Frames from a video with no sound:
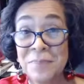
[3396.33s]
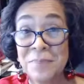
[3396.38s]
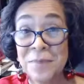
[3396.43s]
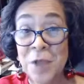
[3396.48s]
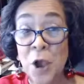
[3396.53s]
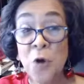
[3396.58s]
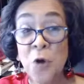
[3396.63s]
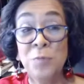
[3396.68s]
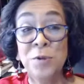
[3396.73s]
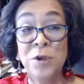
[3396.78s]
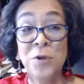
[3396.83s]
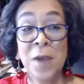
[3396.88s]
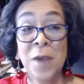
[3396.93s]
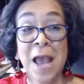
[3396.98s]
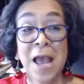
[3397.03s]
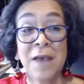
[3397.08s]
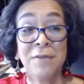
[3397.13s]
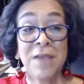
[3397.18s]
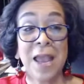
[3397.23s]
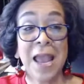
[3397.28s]
Hope you
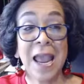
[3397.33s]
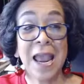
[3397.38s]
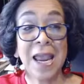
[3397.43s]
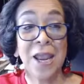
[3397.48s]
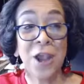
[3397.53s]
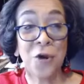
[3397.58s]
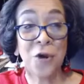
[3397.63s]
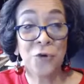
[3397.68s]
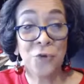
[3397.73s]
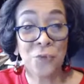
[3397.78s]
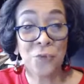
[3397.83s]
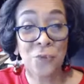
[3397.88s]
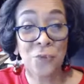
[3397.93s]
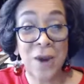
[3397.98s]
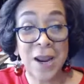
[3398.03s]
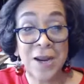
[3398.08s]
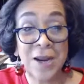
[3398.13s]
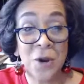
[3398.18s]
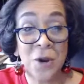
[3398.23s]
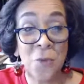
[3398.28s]
have a
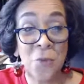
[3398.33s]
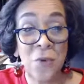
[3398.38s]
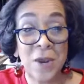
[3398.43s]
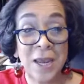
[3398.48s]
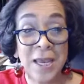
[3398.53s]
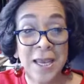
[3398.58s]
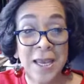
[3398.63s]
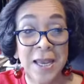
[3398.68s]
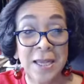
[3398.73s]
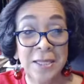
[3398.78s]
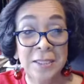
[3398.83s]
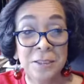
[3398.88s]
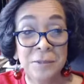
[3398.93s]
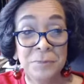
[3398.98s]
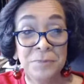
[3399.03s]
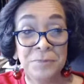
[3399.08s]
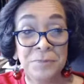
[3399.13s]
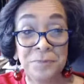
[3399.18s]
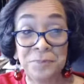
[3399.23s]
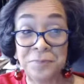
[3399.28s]
great weekend
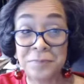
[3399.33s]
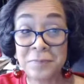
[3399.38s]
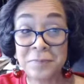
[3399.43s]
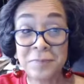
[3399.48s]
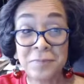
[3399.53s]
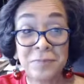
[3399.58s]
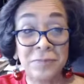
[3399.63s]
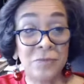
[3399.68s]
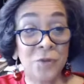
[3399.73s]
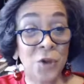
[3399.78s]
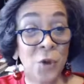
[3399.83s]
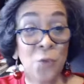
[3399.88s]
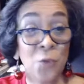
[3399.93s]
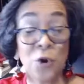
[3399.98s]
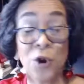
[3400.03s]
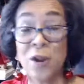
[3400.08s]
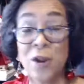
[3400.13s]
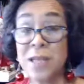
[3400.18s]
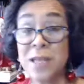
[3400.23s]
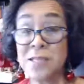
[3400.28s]
where
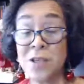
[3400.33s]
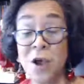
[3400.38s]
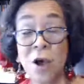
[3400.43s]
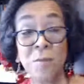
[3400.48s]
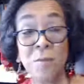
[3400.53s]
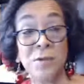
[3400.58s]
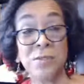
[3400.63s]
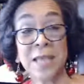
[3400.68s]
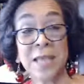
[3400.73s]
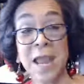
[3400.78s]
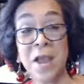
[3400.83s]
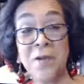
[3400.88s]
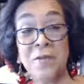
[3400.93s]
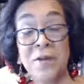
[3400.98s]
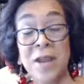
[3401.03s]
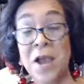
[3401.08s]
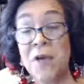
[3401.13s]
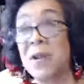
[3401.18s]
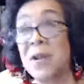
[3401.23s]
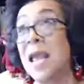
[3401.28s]
it's almost
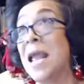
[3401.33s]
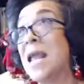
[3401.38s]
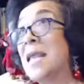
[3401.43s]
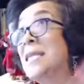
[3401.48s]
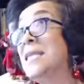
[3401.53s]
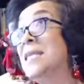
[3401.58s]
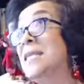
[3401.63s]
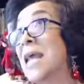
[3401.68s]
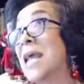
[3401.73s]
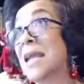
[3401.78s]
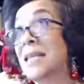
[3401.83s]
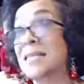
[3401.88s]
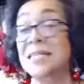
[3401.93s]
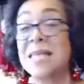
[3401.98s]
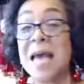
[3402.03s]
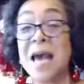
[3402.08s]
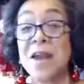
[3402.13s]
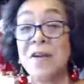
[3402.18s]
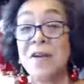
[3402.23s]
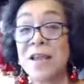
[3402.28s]
countdown. Next
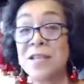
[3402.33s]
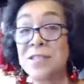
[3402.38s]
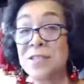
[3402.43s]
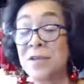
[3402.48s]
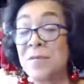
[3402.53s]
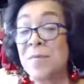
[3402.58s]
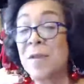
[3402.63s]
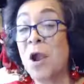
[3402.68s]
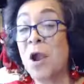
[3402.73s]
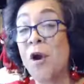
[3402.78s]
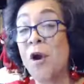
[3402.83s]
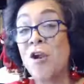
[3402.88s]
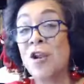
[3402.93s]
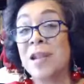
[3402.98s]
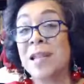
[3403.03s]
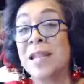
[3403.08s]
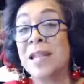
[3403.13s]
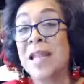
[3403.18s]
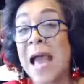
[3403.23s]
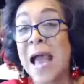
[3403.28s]
Saturday is going to be our
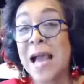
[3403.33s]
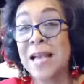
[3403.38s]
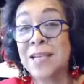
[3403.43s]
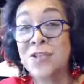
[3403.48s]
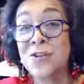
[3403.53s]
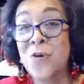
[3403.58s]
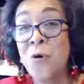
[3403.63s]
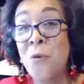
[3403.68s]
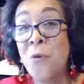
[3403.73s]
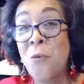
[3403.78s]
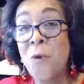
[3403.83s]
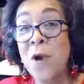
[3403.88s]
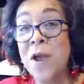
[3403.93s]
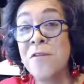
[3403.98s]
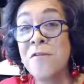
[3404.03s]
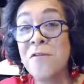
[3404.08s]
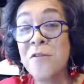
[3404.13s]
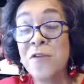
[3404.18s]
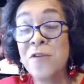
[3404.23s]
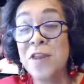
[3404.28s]
last one
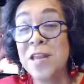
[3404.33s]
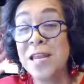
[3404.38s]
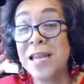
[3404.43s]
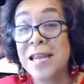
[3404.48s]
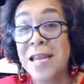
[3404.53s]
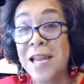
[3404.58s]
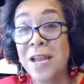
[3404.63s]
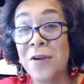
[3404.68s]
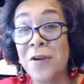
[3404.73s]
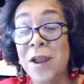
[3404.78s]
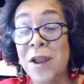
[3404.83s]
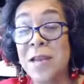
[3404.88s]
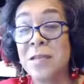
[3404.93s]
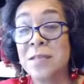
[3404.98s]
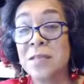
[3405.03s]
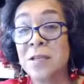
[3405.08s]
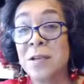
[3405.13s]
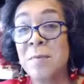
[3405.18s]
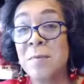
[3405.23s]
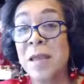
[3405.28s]
for the year, and it is
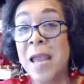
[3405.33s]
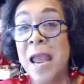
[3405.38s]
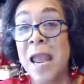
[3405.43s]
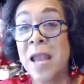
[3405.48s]
going to be a